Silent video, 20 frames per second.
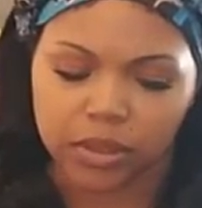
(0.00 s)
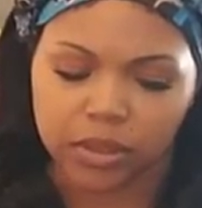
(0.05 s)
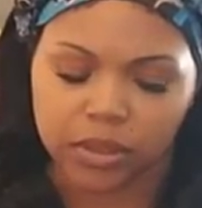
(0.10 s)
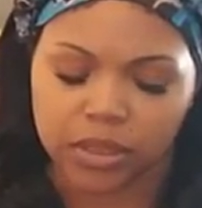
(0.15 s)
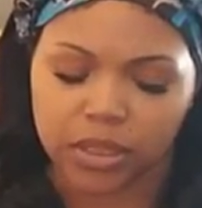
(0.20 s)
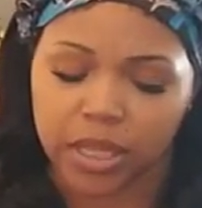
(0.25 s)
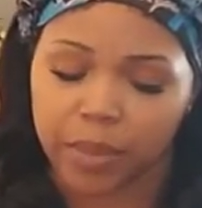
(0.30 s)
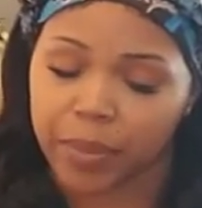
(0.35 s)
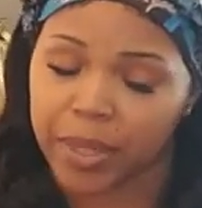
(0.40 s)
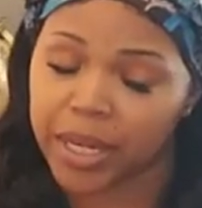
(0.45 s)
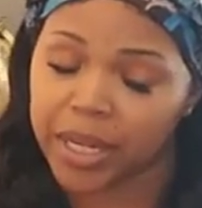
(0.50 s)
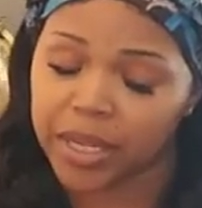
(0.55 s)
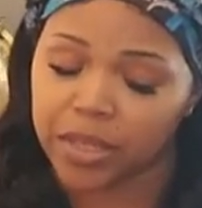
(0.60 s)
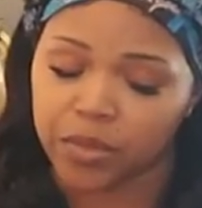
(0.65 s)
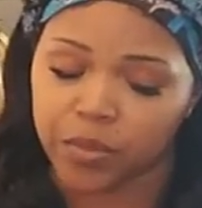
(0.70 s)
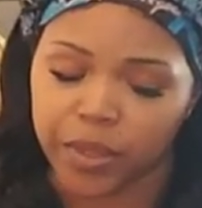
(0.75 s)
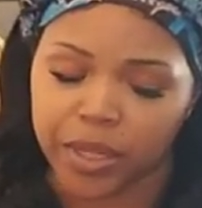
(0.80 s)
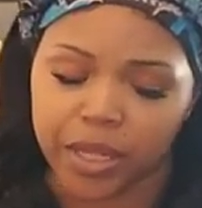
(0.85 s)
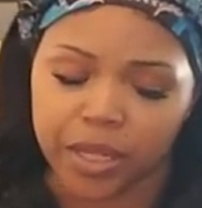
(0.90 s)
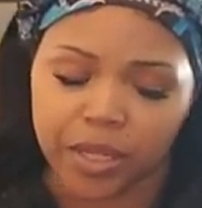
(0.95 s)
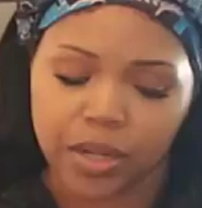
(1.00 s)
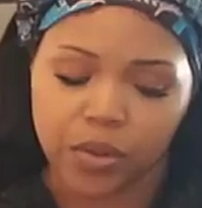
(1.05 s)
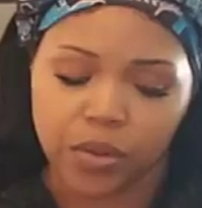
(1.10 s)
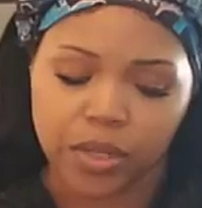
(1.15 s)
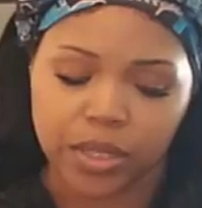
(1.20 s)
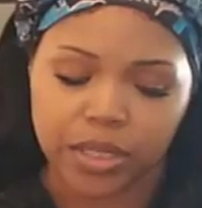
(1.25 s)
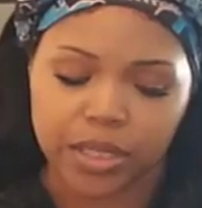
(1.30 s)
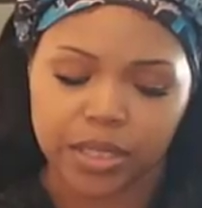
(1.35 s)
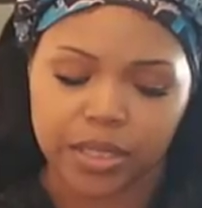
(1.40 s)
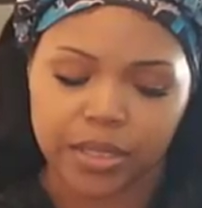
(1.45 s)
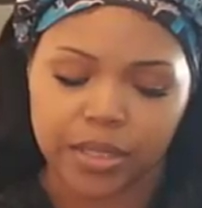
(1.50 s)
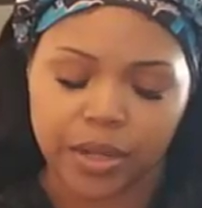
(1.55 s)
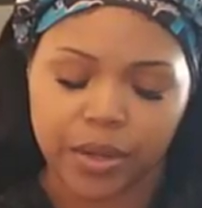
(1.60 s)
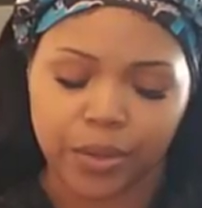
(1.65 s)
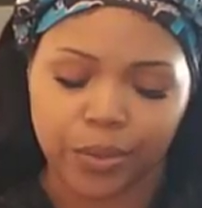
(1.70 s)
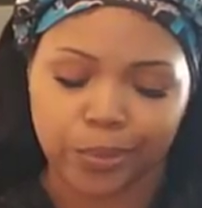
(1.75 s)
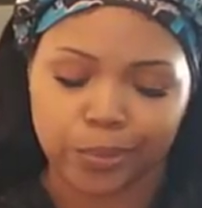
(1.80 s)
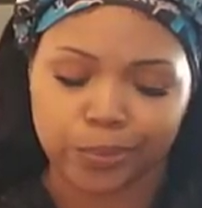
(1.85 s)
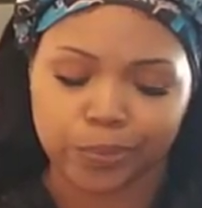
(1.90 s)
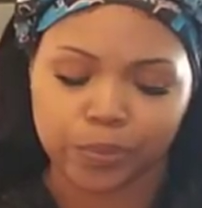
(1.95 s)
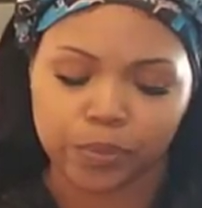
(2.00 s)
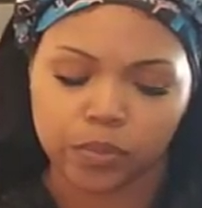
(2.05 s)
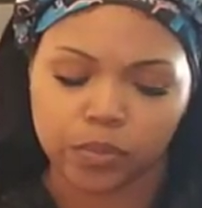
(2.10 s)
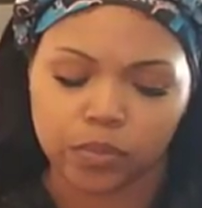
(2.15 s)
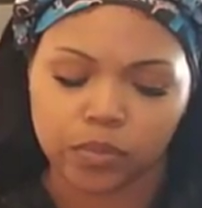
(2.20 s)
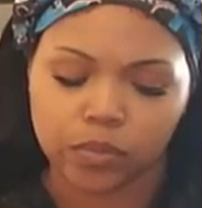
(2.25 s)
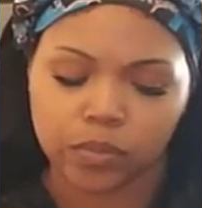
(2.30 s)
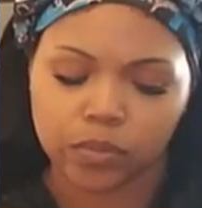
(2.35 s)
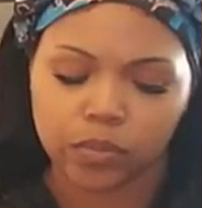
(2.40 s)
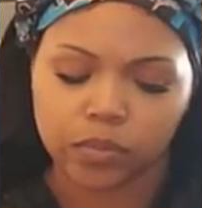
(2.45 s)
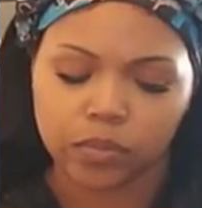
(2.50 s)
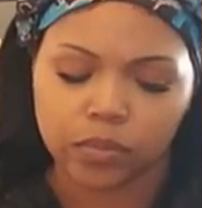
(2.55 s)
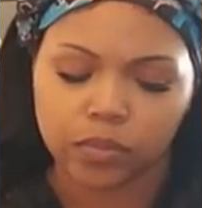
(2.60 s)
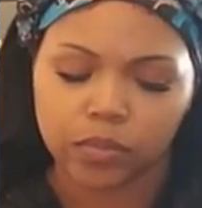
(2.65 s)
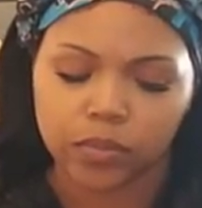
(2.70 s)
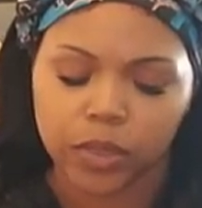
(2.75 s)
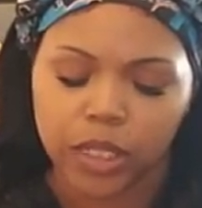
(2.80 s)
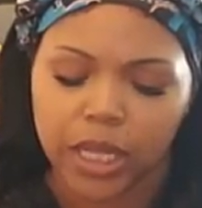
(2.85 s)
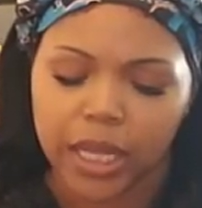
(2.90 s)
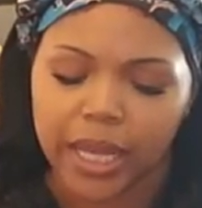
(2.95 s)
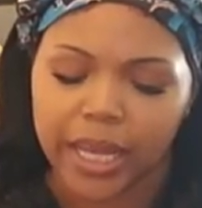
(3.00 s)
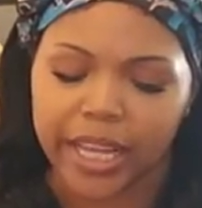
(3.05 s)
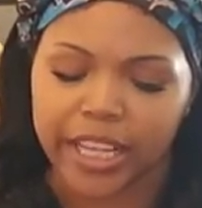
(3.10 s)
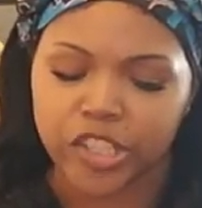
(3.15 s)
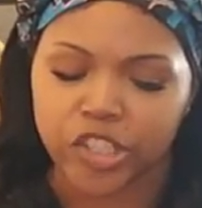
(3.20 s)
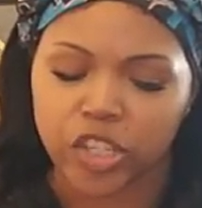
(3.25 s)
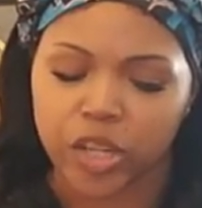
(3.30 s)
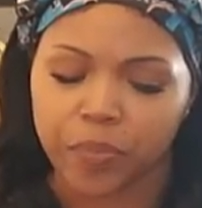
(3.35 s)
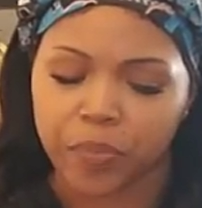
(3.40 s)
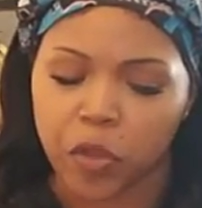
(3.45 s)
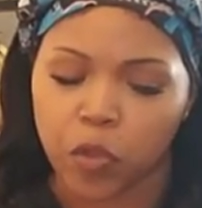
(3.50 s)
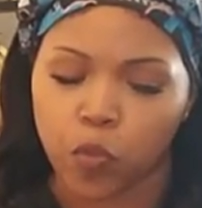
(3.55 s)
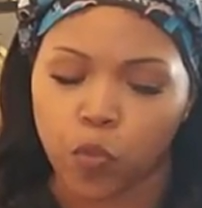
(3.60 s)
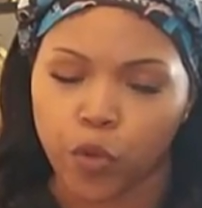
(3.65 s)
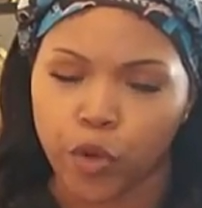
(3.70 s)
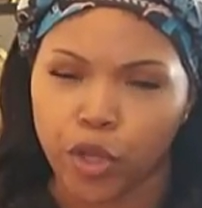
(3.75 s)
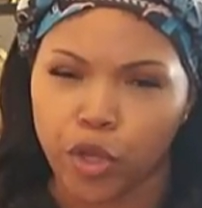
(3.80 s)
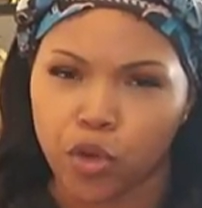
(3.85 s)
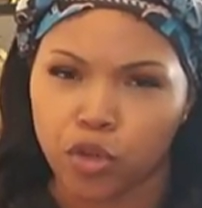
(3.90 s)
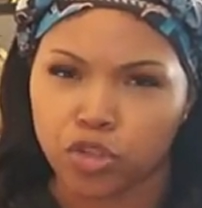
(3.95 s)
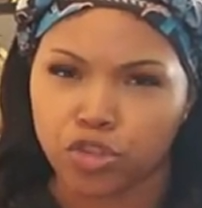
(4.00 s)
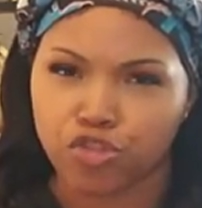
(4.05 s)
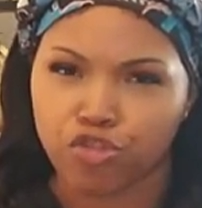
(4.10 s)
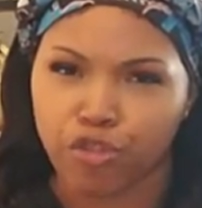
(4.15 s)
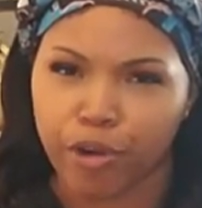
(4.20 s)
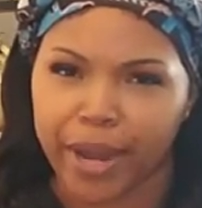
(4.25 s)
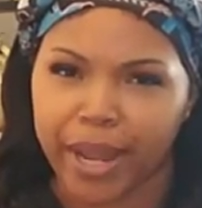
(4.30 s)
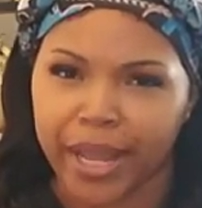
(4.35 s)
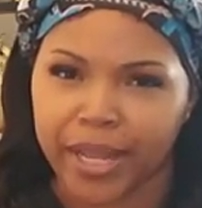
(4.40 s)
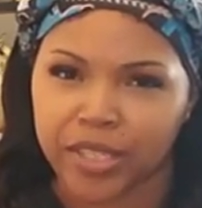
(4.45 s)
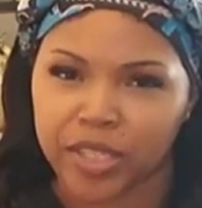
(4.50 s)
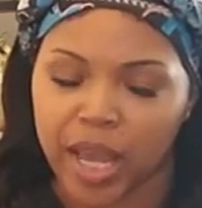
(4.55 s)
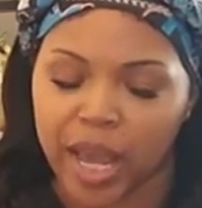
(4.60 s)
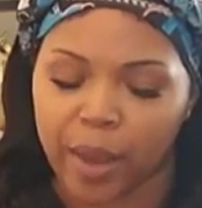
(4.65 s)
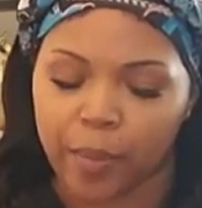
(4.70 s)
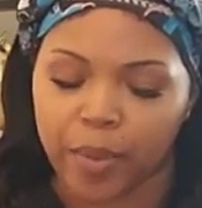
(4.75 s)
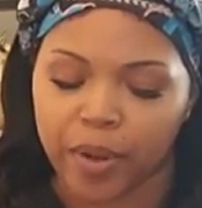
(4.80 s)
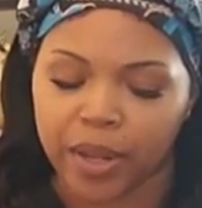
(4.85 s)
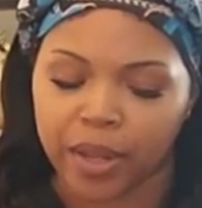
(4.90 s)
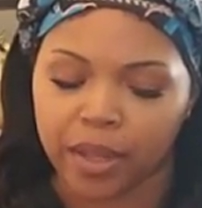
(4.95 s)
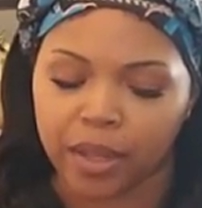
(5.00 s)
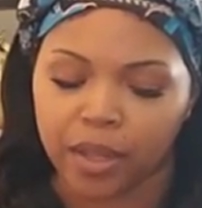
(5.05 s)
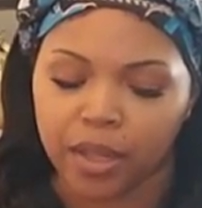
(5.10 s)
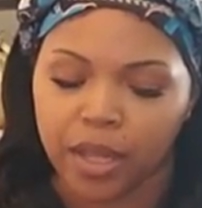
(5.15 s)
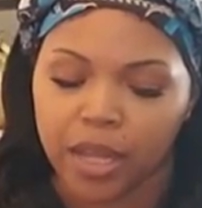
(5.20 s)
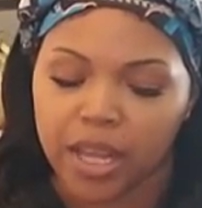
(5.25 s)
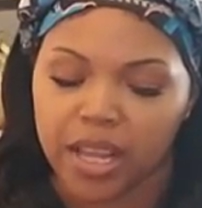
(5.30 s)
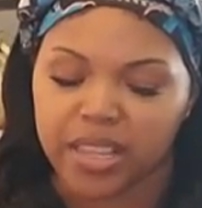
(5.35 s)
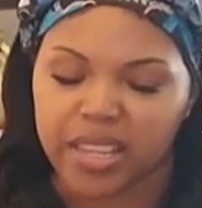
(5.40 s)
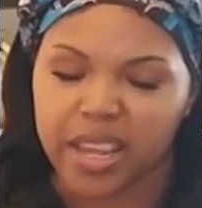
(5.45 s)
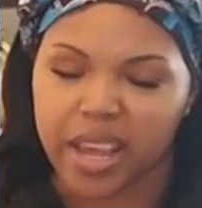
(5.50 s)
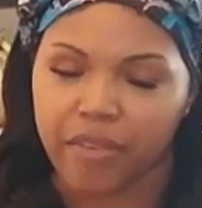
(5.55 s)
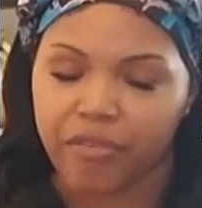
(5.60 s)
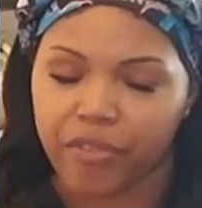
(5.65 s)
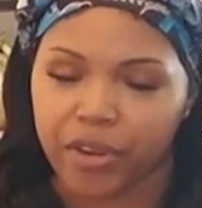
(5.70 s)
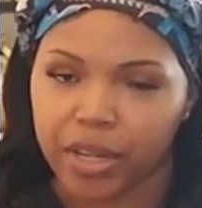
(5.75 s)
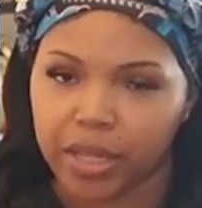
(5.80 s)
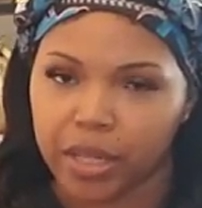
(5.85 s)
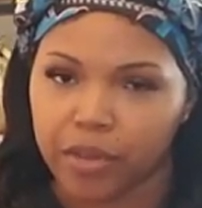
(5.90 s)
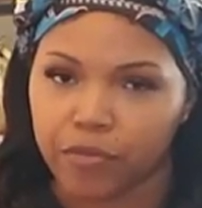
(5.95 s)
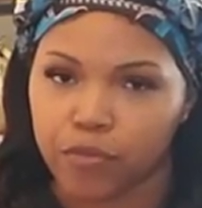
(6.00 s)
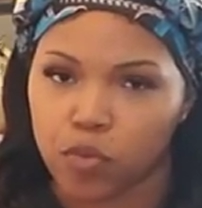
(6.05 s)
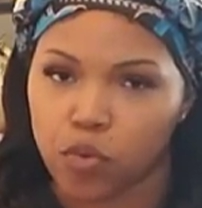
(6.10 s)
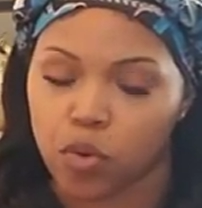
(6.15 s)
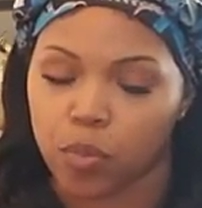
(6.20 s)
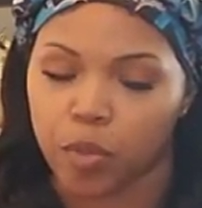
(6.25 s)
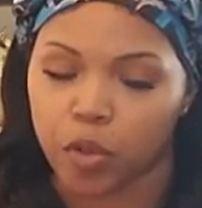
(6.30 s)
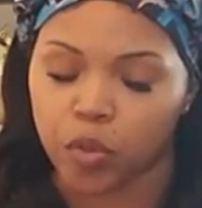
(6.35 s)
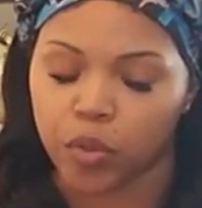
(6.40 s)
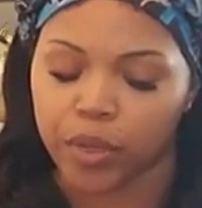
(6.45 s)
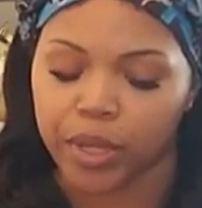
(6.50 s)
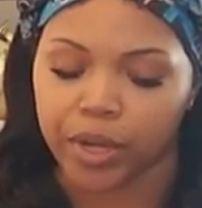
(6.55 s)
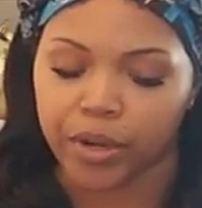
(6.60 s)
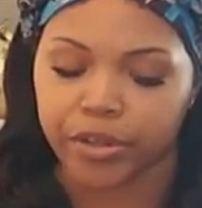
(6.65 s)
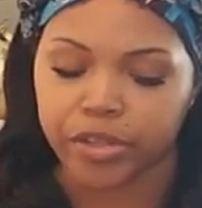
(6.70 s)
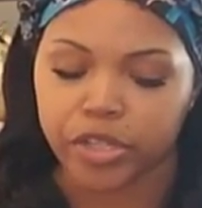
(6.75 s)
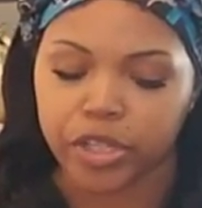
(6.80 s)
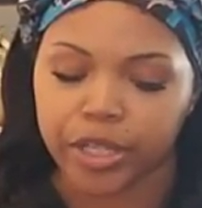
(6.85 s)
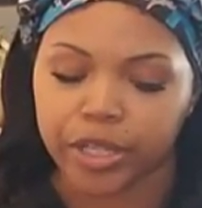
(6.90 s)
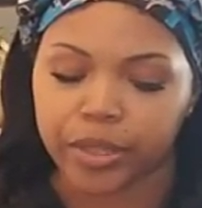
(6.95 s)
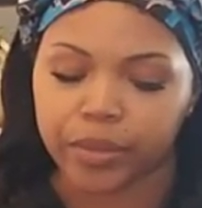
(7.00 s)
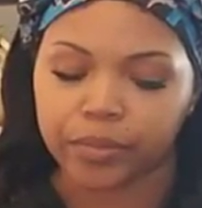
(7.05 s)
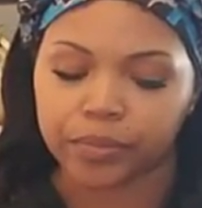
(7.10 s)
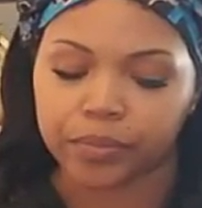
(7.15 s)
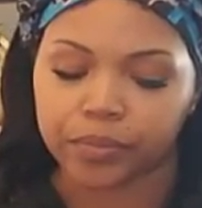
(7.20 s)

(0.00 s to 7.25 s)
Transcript: Something deals with condolences, though and something real strange happening. Definitely full moon energy.